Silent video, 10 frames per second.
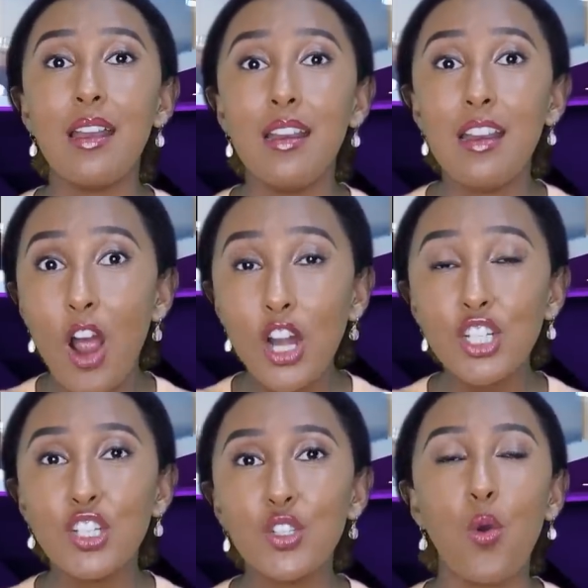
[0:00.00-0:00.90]

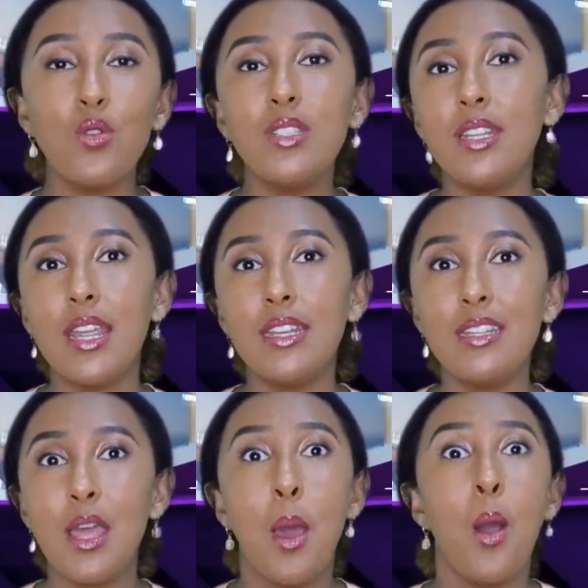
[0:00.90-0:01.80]
largest continent
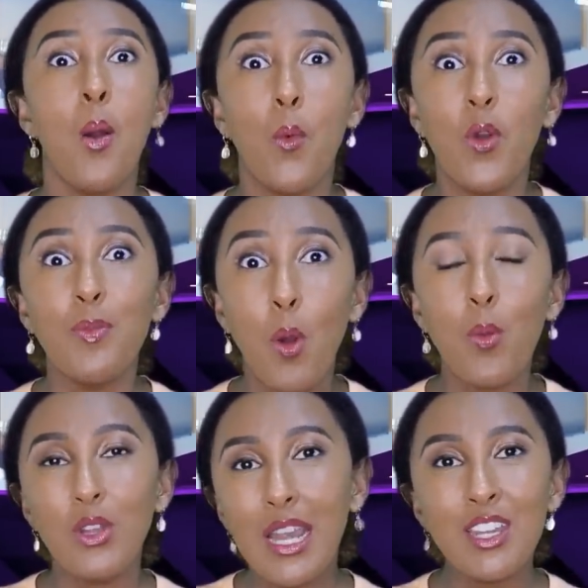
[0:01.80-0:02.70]
with
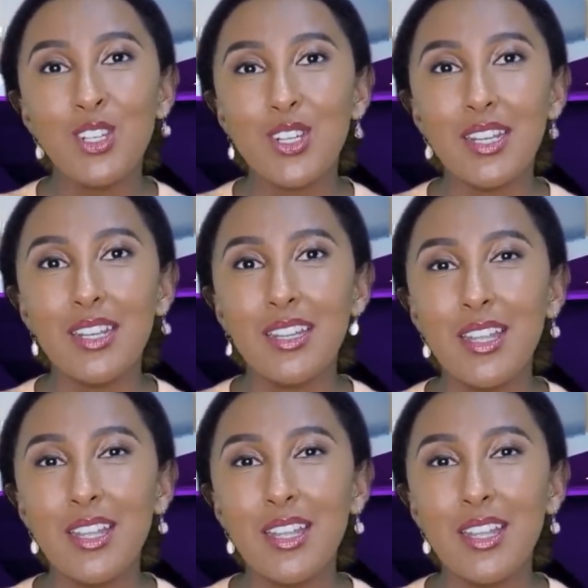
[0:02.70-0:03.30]
population.